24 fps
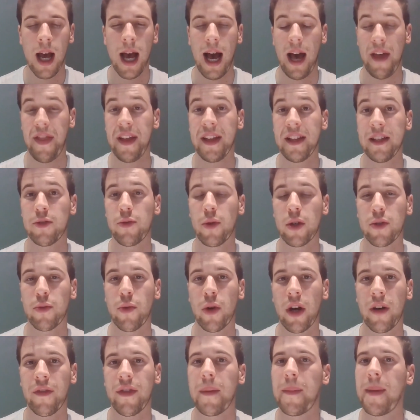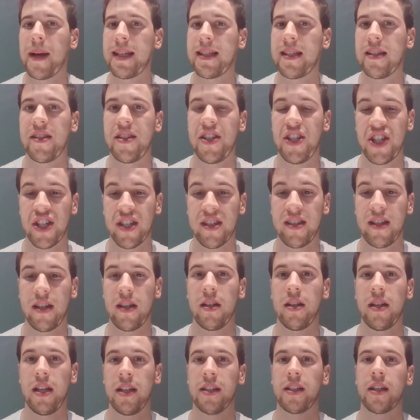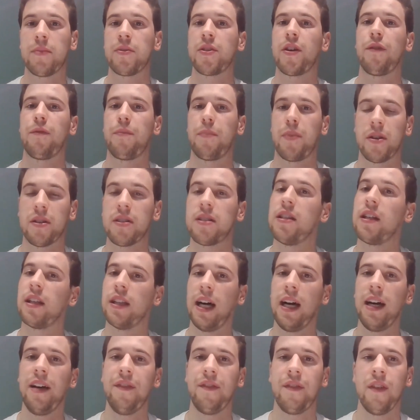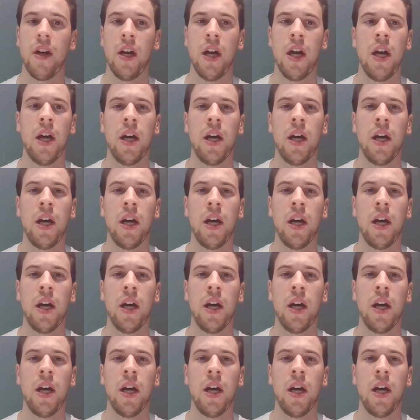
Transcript: I think this was one of the best decisions in terms of personal life.